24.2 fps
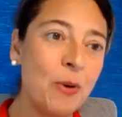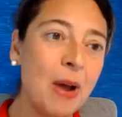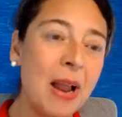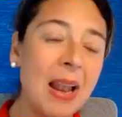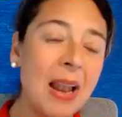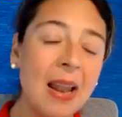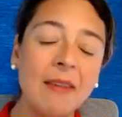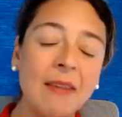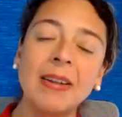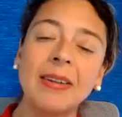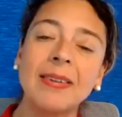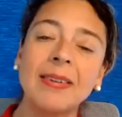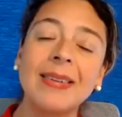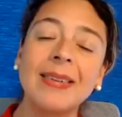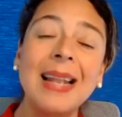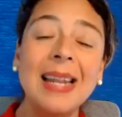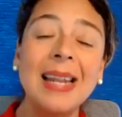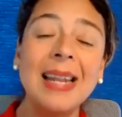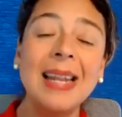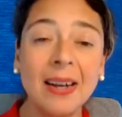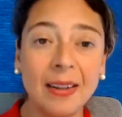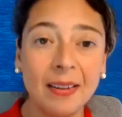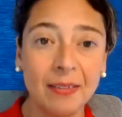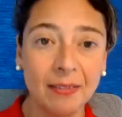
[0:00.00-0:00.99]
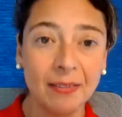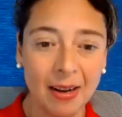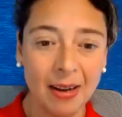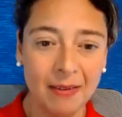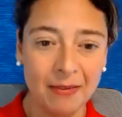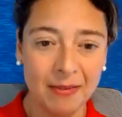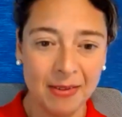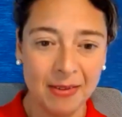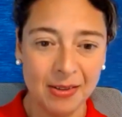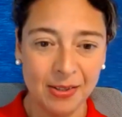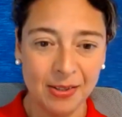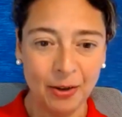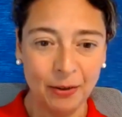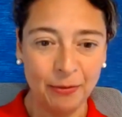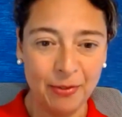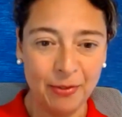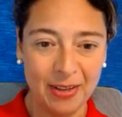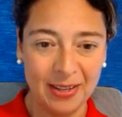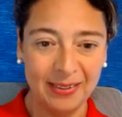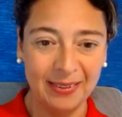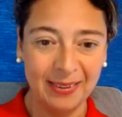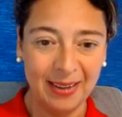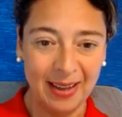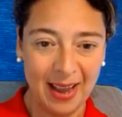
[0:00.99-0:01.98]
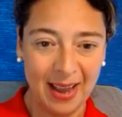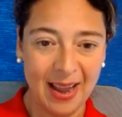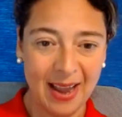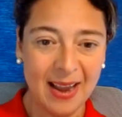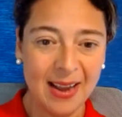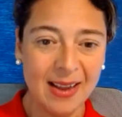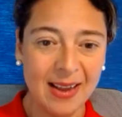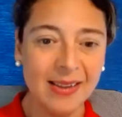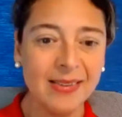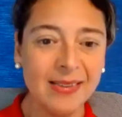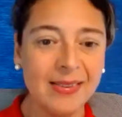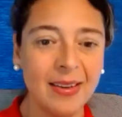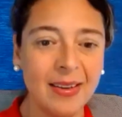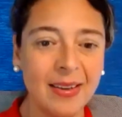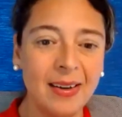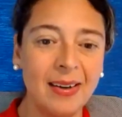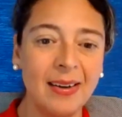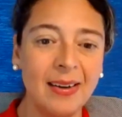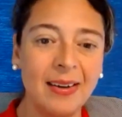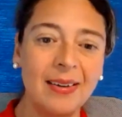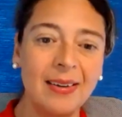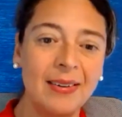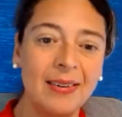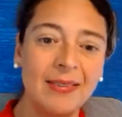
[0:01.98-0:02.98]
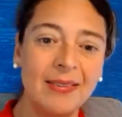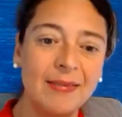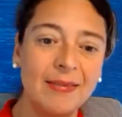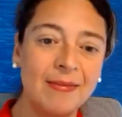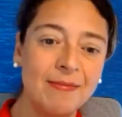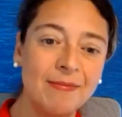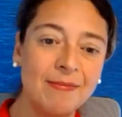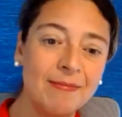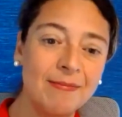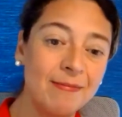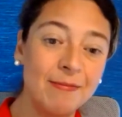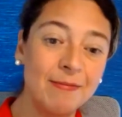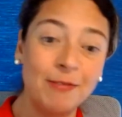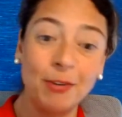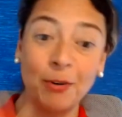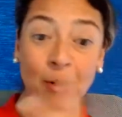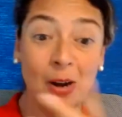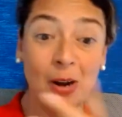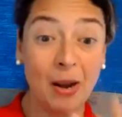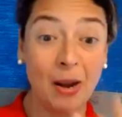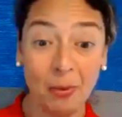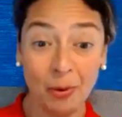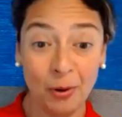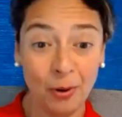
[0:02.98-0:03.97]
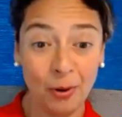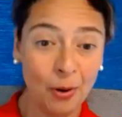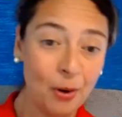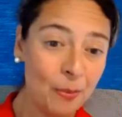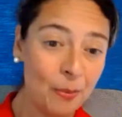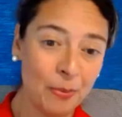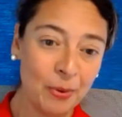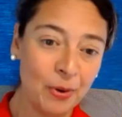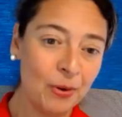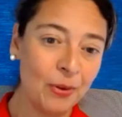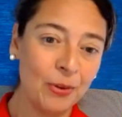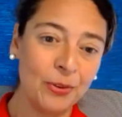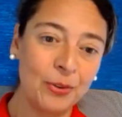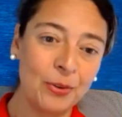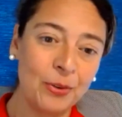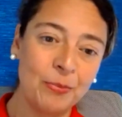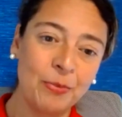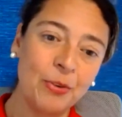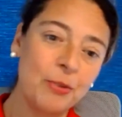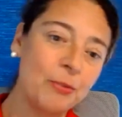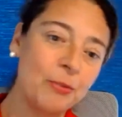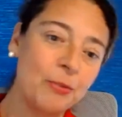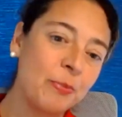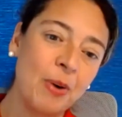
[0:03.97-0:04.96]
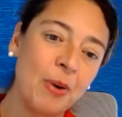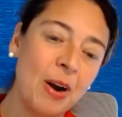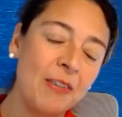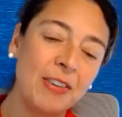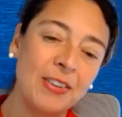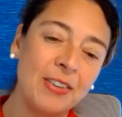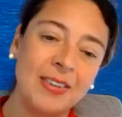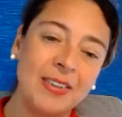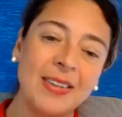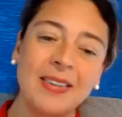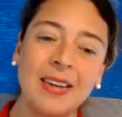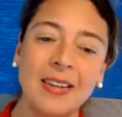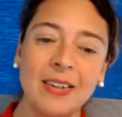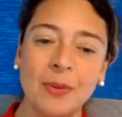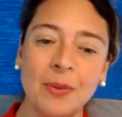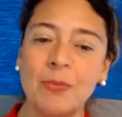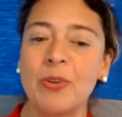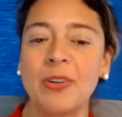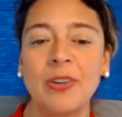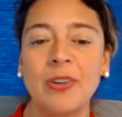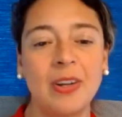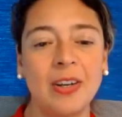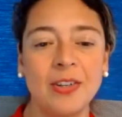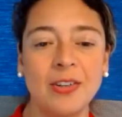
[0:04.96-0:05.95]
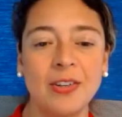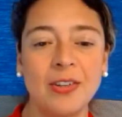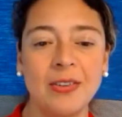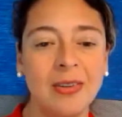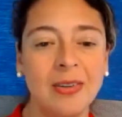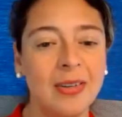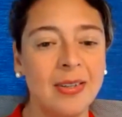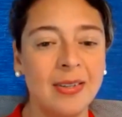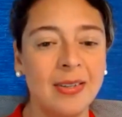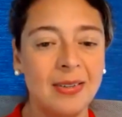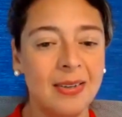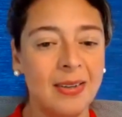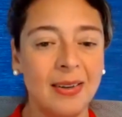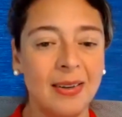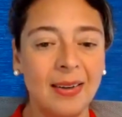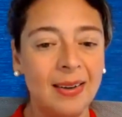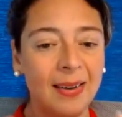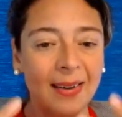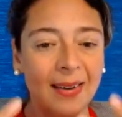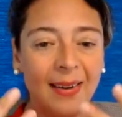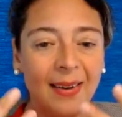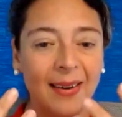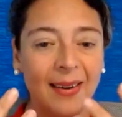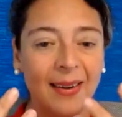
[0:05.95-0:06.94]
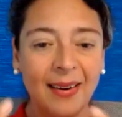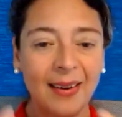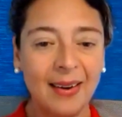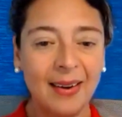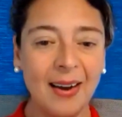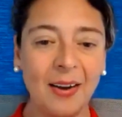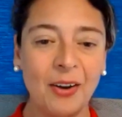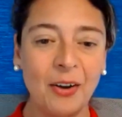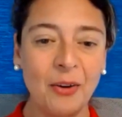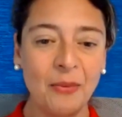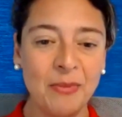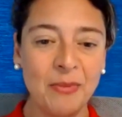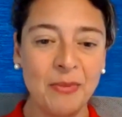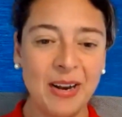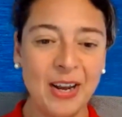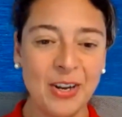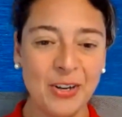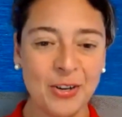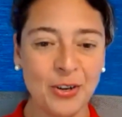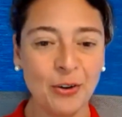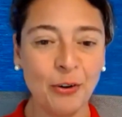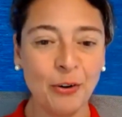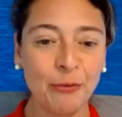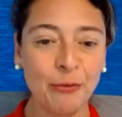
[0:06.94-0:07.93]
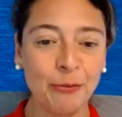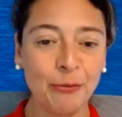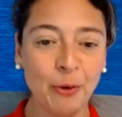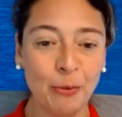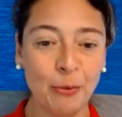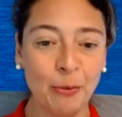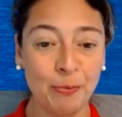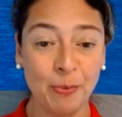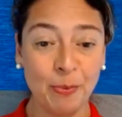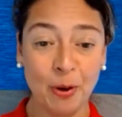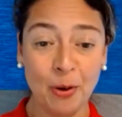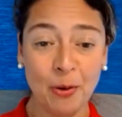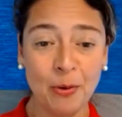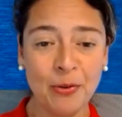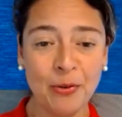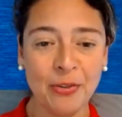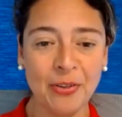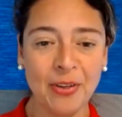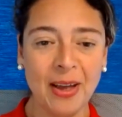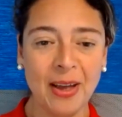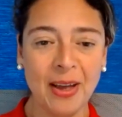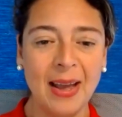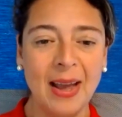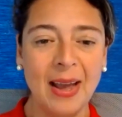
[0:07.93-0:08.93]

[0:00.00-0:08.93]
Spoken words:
relevance, the legal relevance of this case for labor law, but also for privacy and data protection. It's a combination of both.